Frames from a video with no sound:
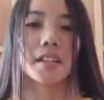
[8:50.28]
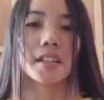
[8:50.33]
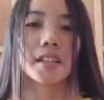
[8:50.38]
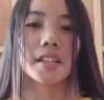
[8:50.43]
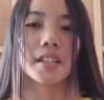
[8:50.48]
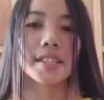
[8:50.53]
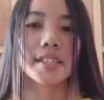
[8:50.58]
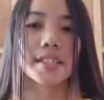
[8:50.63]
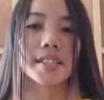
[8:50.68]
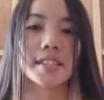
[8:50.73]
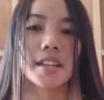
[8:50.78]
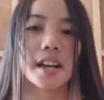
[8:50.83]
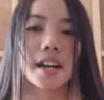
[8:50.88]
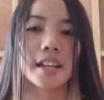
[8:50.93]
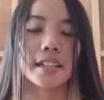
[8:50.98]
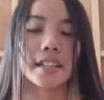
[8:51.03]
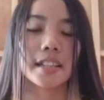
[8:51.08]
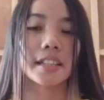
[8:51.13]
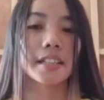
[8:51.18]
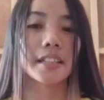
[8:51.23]
is
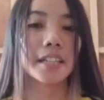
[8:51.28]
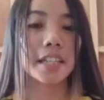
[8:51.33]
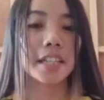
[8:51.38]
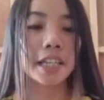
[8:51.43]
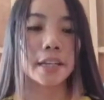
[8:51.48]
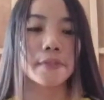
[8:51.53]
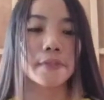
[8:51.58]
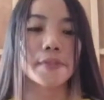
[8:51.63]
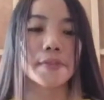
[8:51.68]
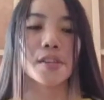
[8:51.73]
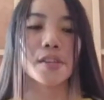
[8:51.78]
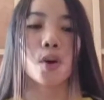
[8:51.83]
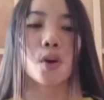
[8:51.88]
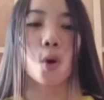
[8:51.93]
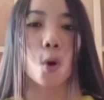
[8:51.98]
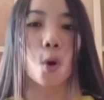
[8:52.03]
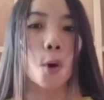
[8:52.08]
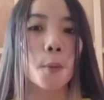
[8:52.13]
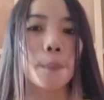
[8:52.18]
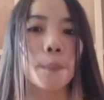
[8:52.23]
that it
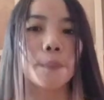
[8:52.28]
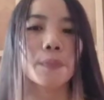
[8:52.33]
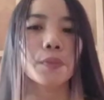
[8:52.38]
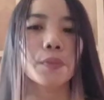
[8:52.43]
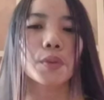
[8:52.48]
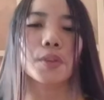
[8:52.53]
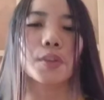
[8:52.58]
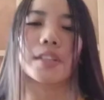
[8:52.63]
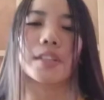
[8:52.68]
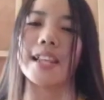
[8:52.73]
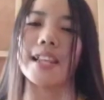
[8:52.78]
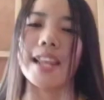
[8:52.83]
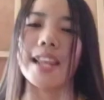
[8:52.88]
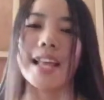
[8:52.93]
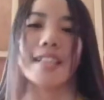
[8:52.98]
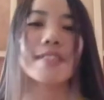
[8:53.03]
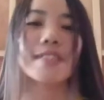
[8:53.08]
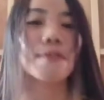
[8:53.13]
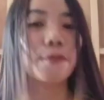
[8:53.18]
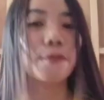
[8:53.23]
gives hope to the
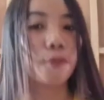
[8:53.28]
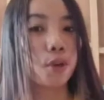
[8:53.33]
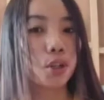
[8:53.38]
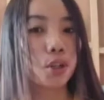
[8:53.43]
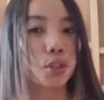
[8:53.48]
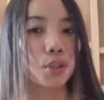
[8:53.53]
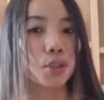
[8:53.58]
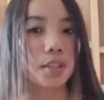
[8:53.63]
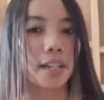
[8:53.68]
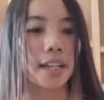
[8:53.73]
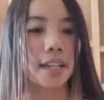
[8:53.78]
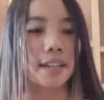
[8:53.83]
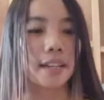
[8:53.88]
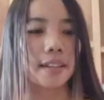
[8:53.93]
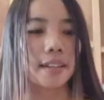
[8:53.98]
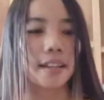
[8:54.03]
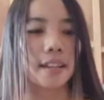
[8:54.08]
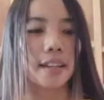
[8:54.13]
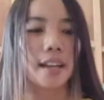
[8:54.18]
less fortunate